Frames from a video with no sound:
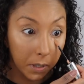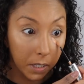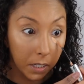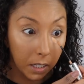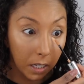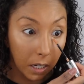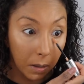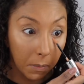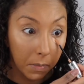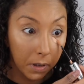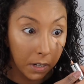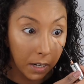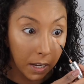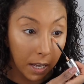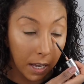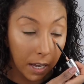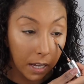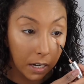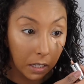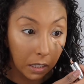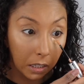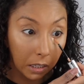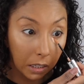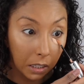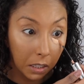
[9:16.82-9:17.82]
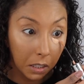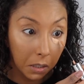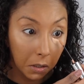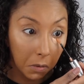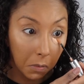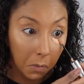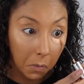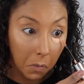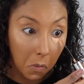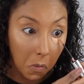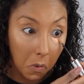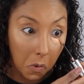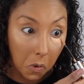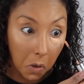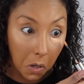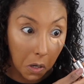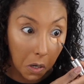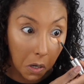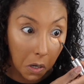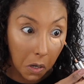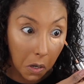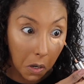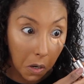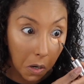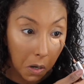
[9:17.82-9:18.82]
but I'm gonna add a little
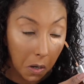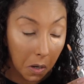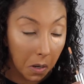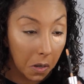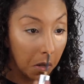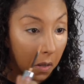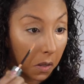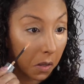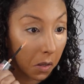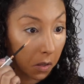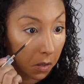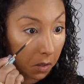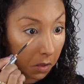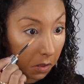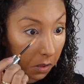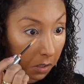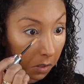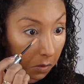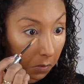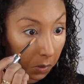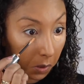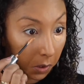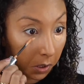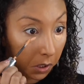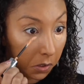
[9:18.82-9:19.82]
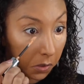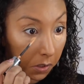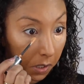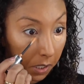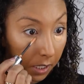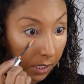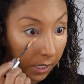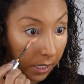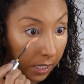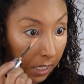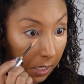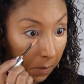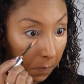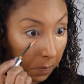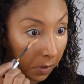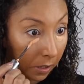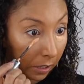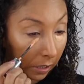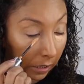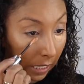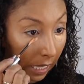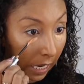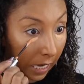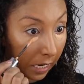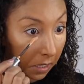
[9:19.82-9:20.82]
more. They're really trying to keep it
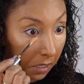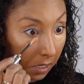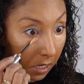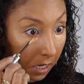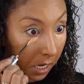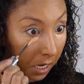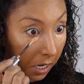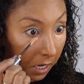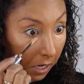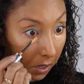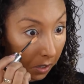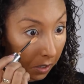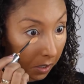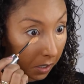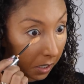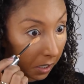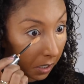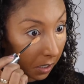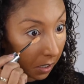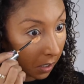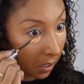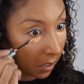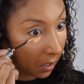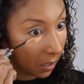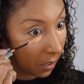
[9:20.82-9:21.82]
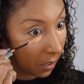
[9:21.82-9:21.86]
light and airy.